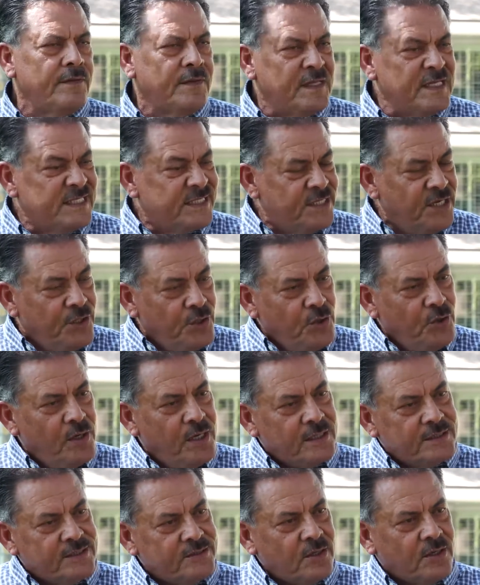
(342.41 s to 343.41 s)
These new
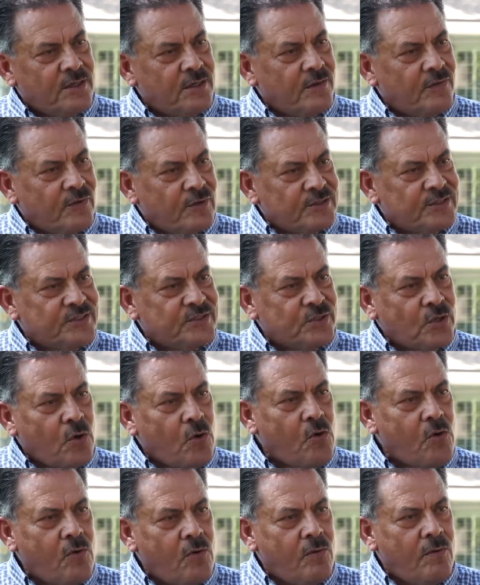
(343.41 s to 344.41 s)
units they're
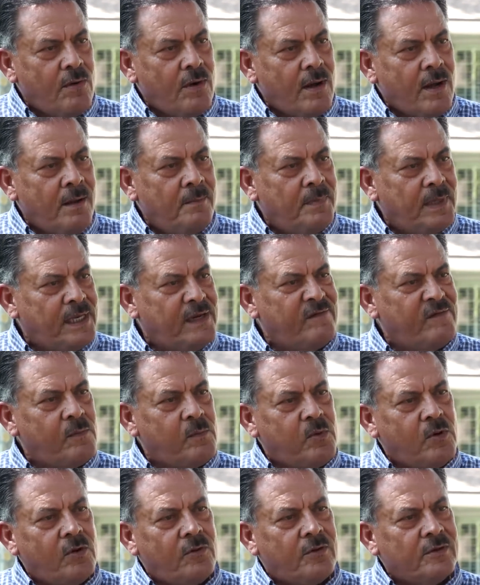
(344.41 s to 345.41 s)
so
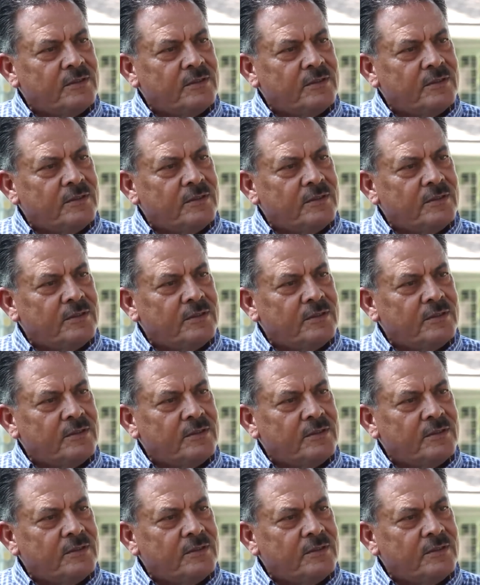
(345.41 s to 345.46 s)
unbelievable.